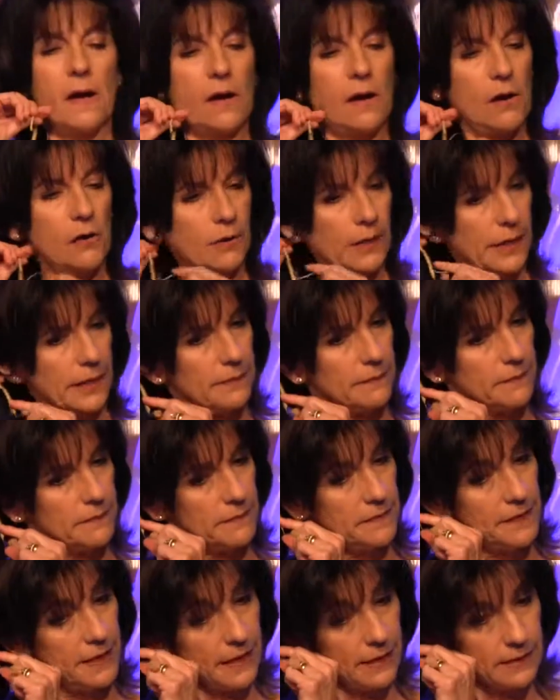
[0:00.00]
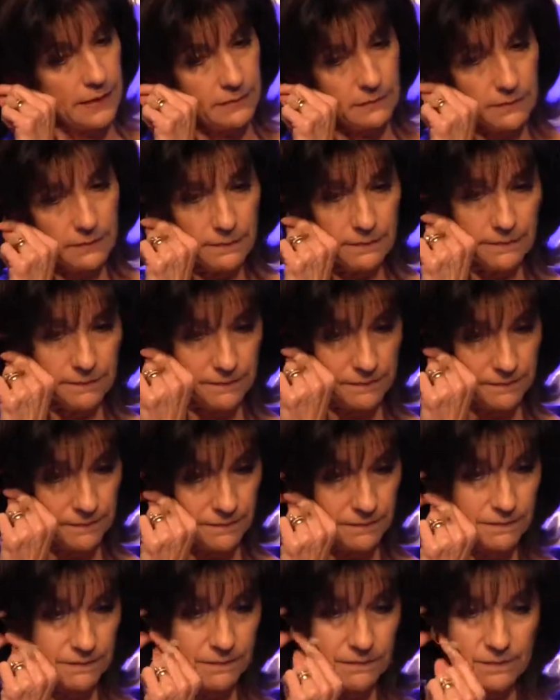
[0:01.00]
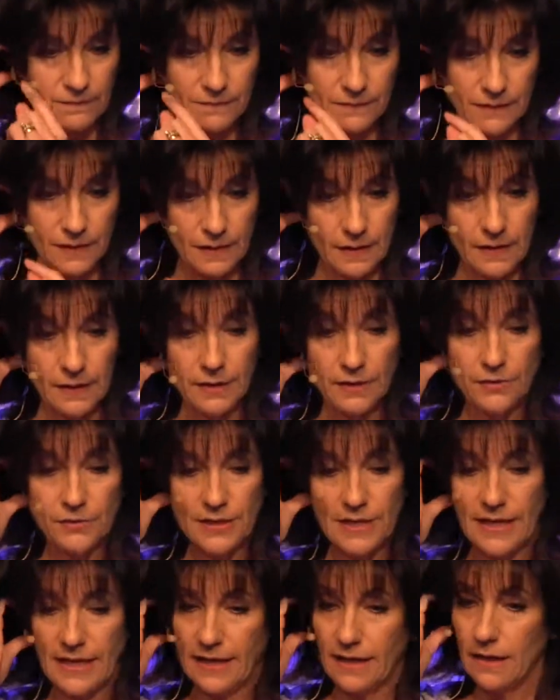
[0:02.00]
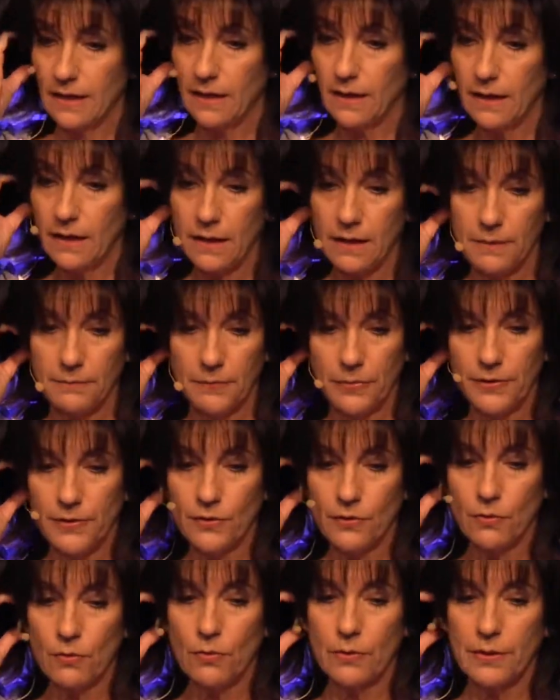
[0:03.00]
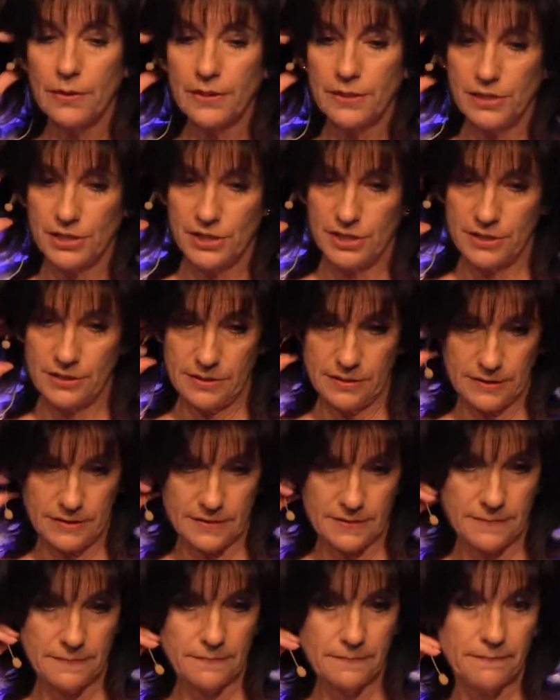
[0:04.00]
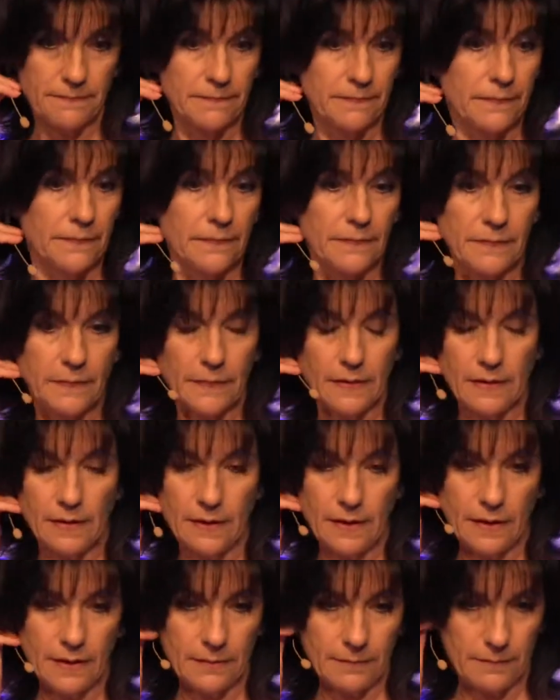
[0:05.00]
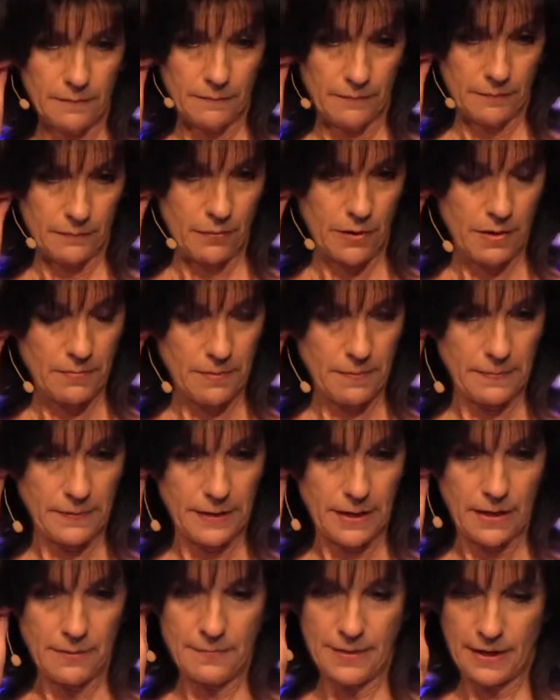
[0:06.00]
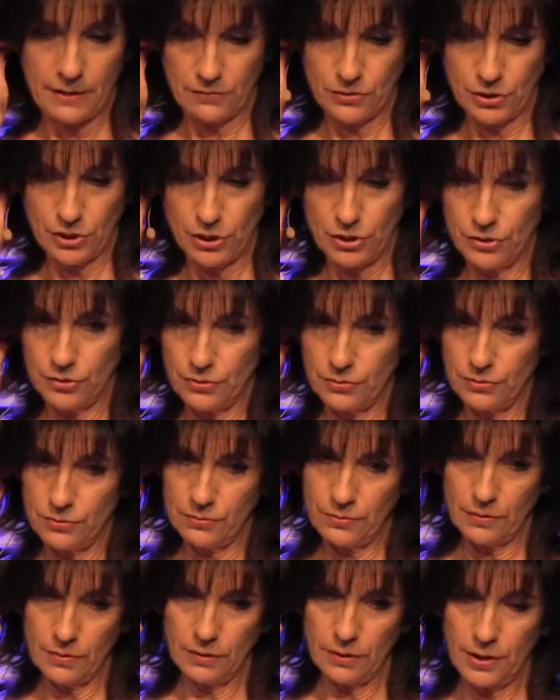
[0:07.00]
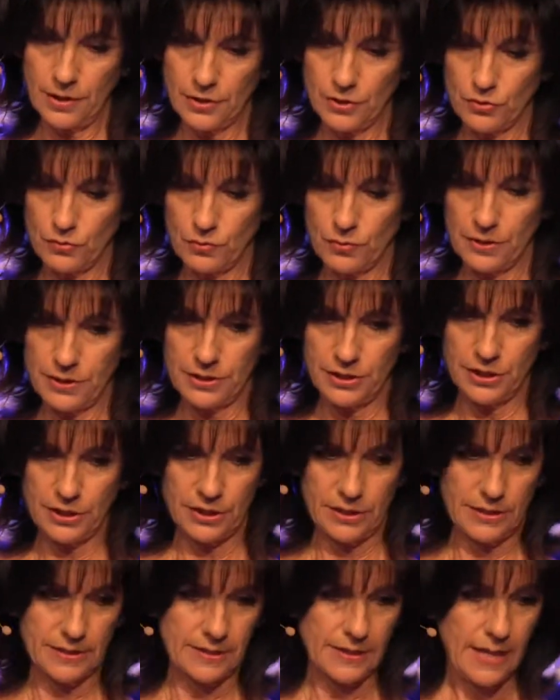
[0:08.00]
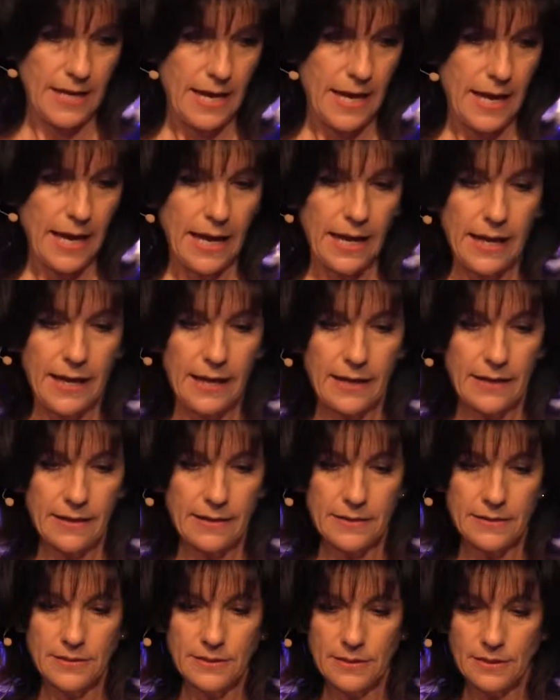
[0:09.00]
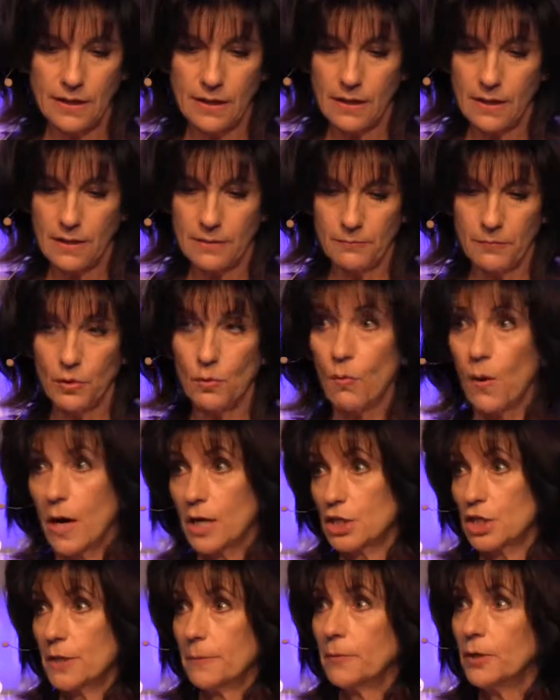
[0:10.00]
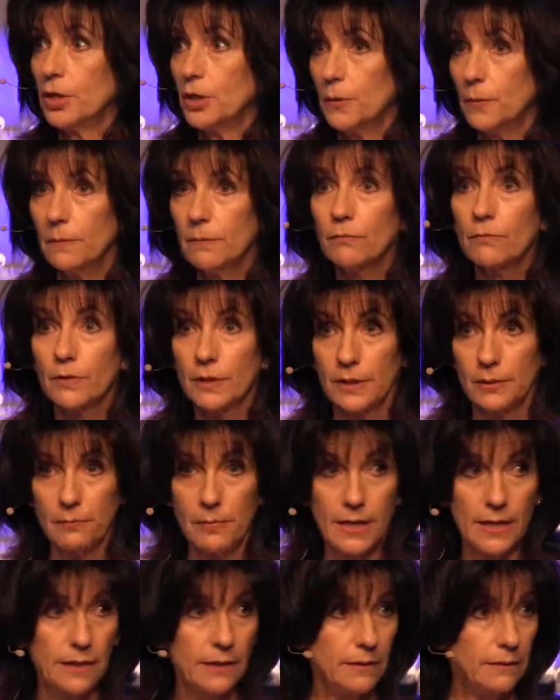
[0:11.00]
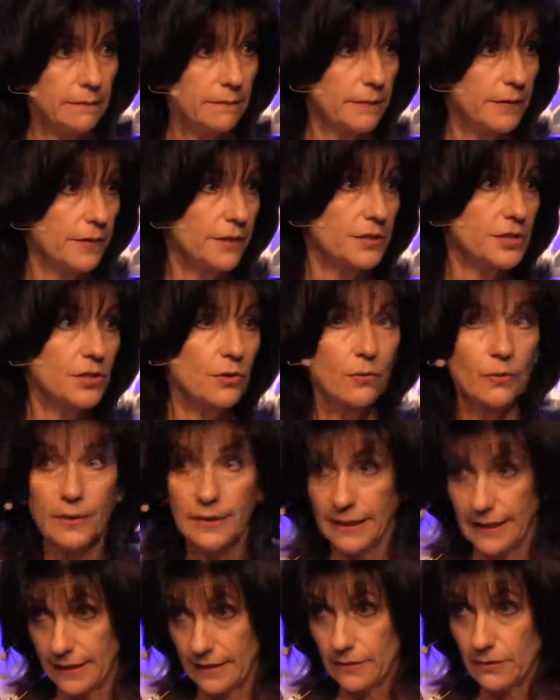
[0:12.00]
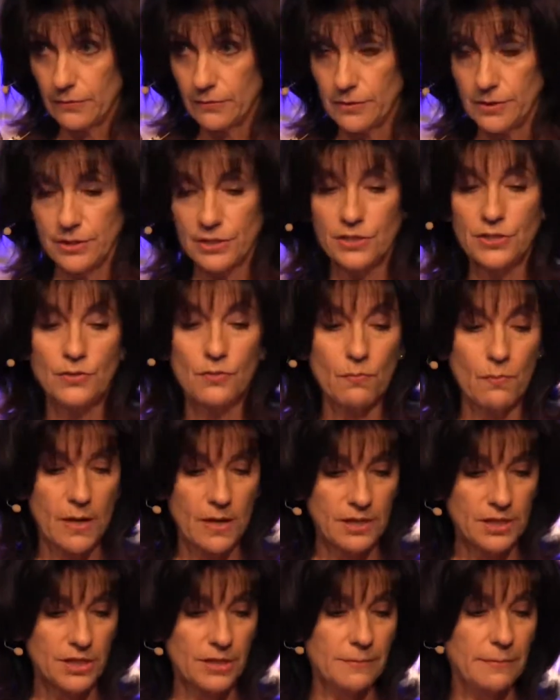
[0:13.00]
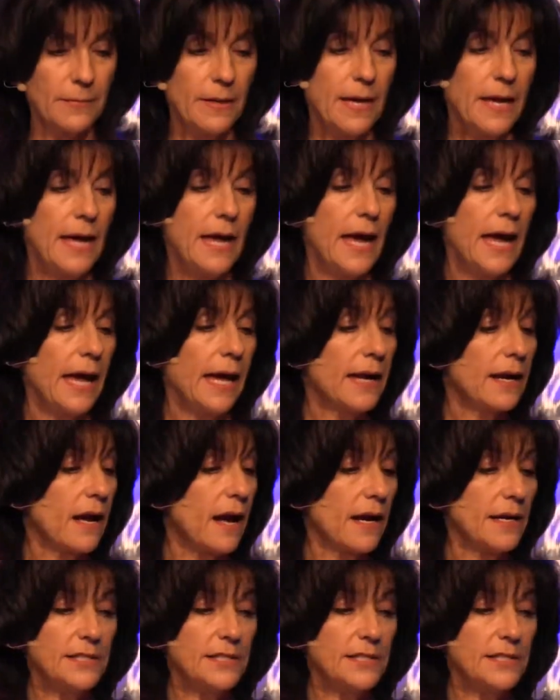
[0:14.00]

Okay, then you take your oranges, probably about 2 large oranges, and you wash them really well. You get your organic oranges, you wash them, and I